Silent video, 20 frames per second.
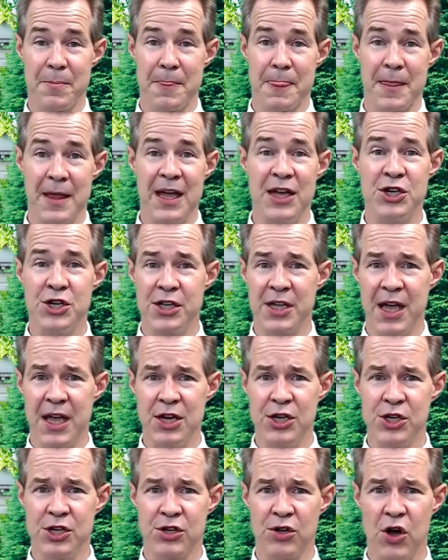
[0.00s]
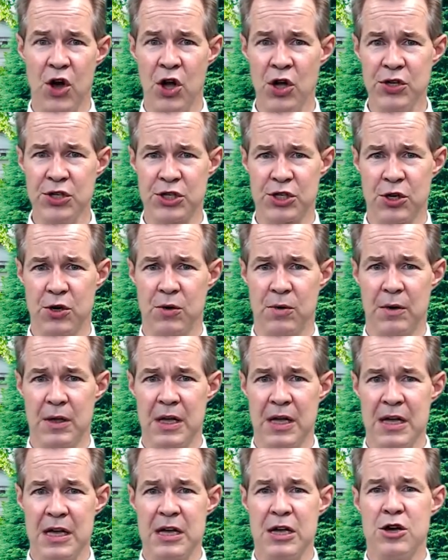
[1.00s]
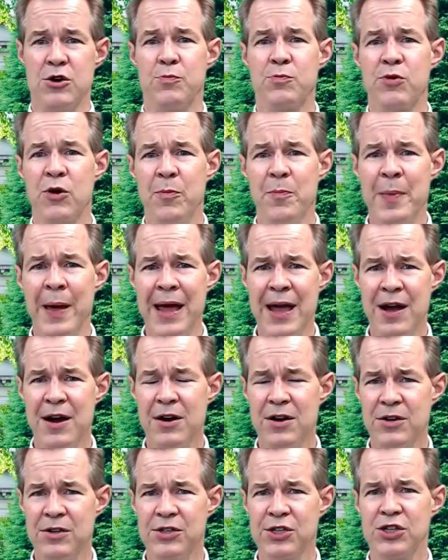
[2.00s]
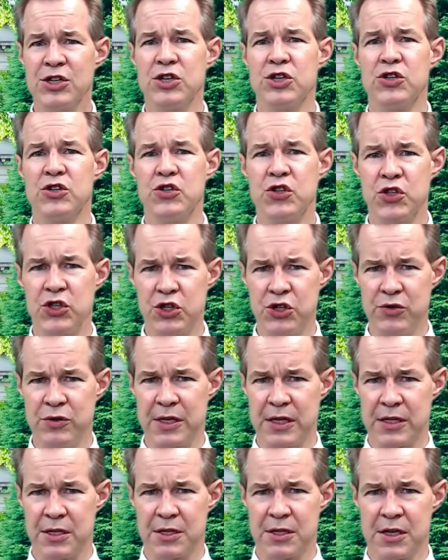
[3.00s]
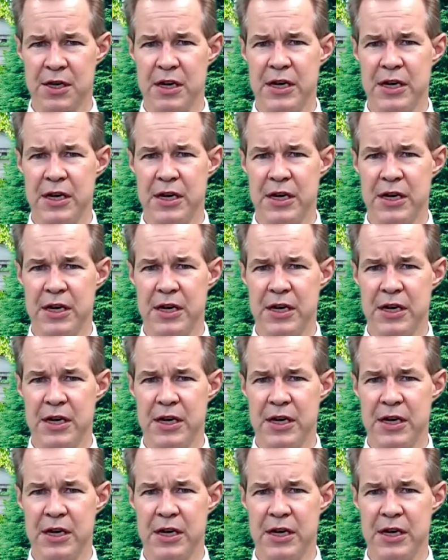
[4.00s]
education also prepares students